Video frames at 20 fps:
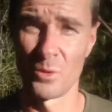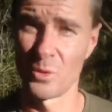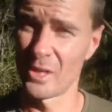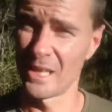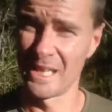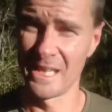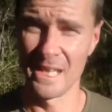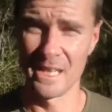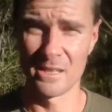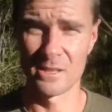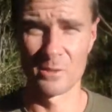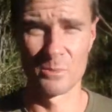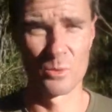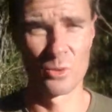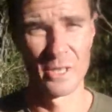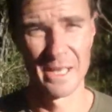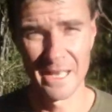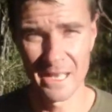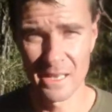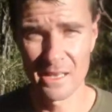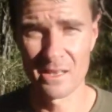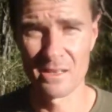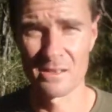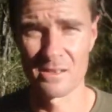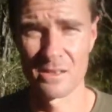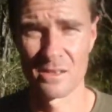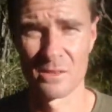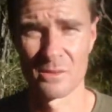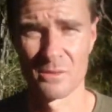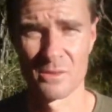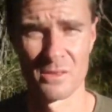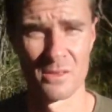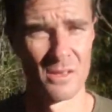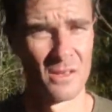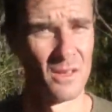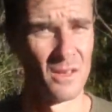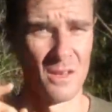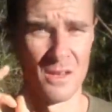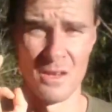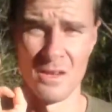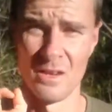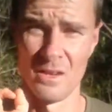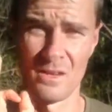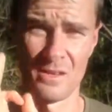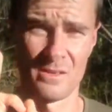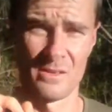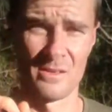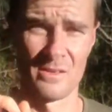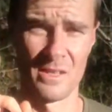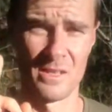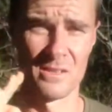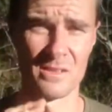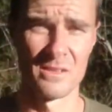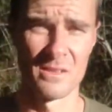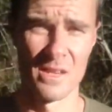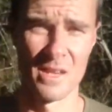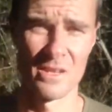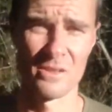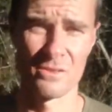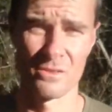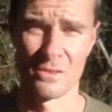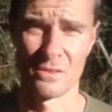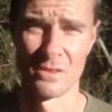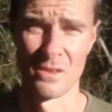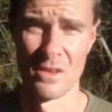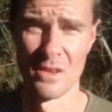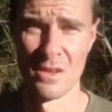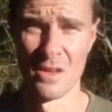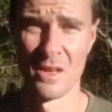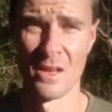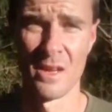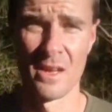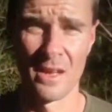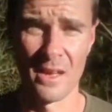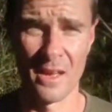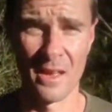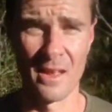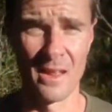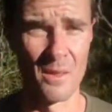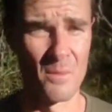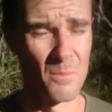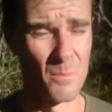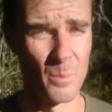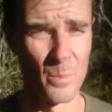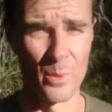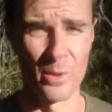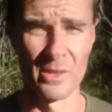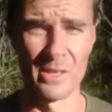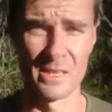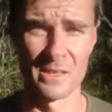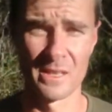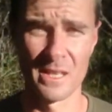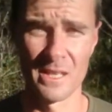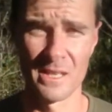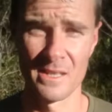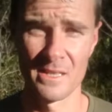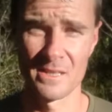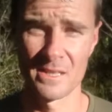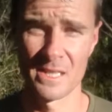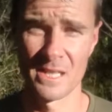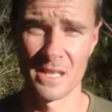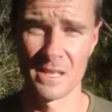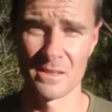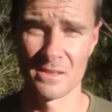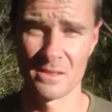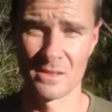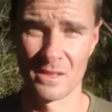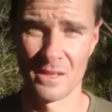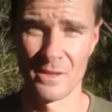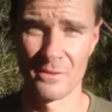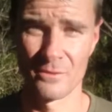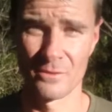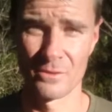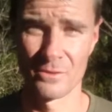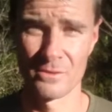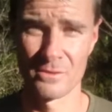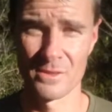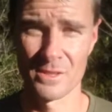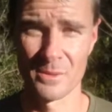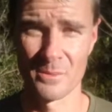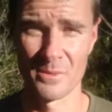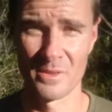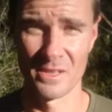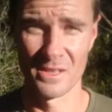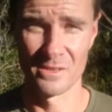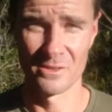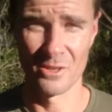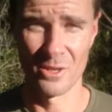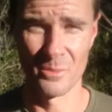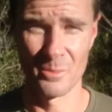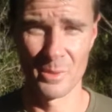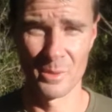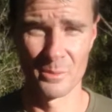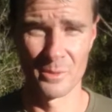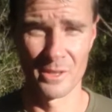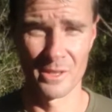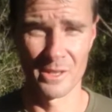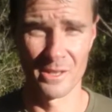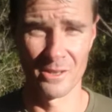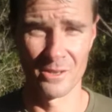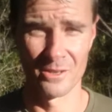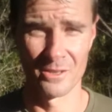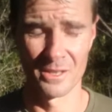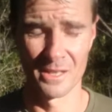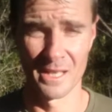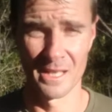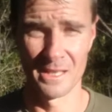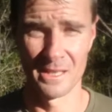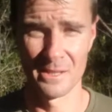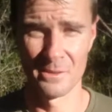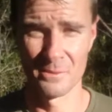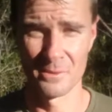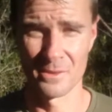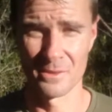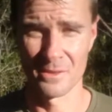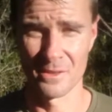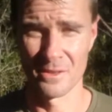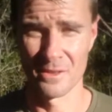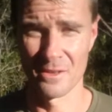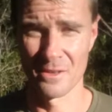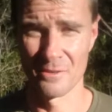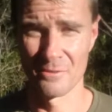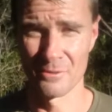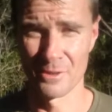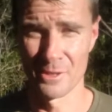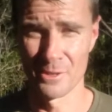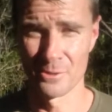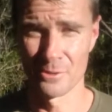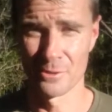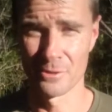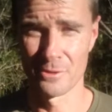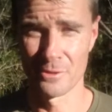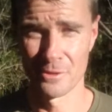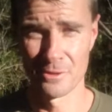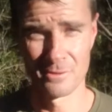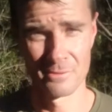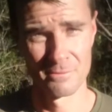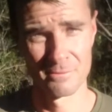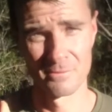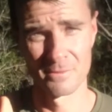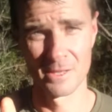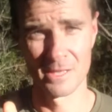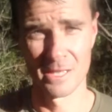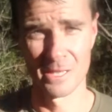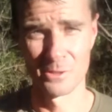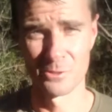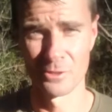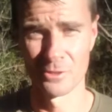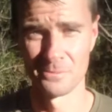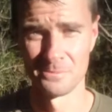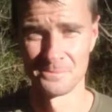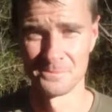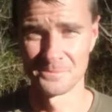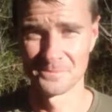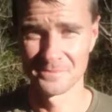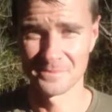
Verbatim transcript: more connected, more healing ourselves. Sensational. Brilliant, that is. Next level, some things I've been working on lately with a friend or two. Okay, Sean.